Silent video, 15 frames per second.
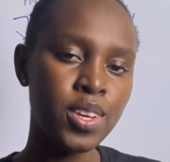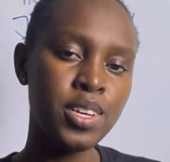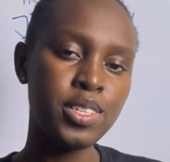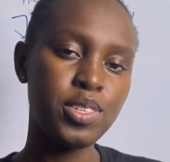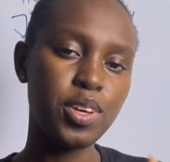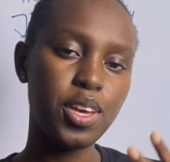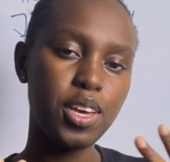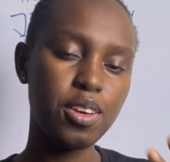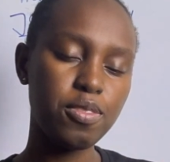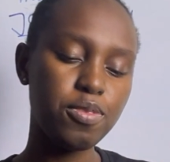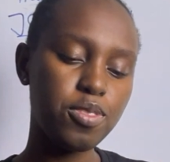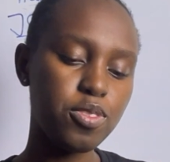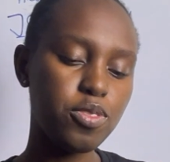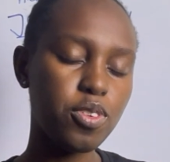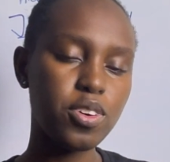So if
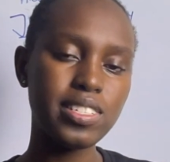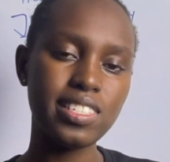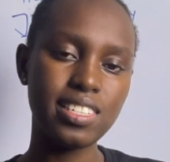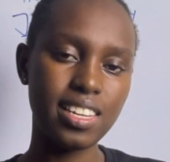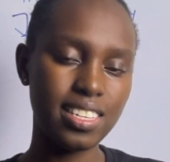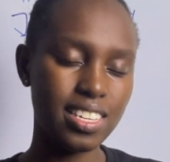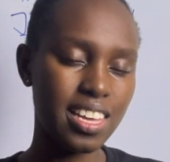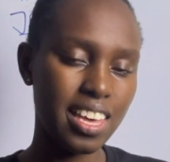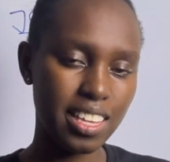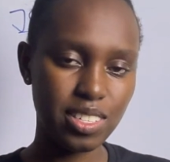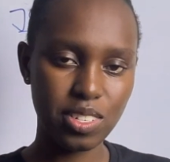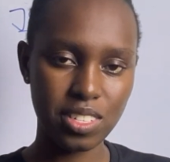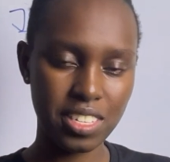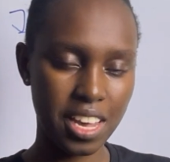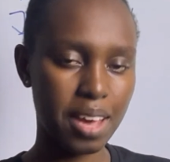you don't dedicate
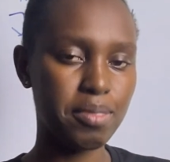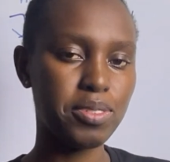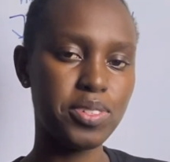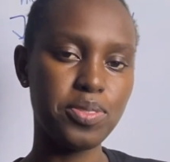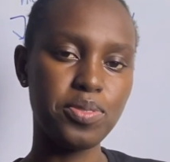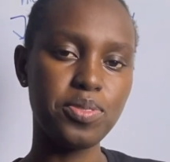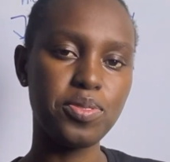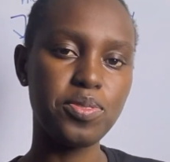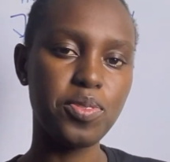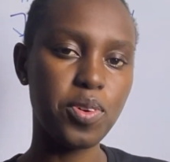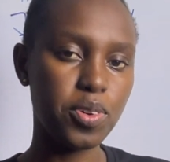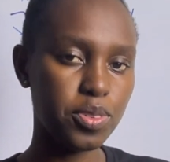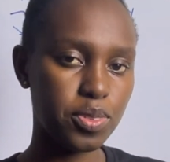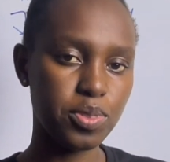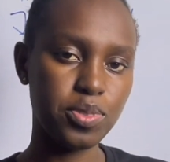your time to
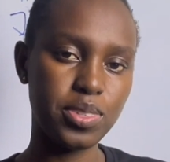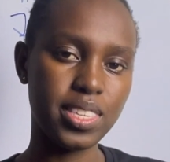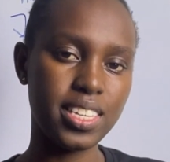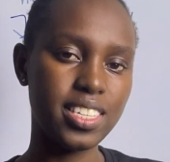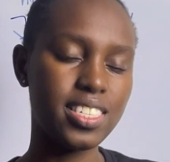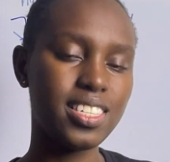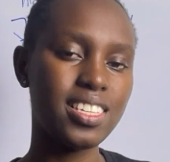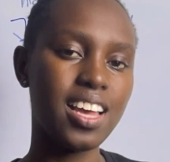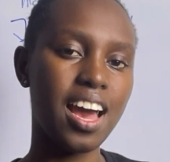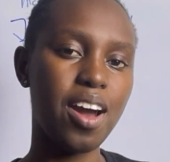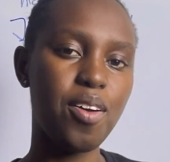go through this,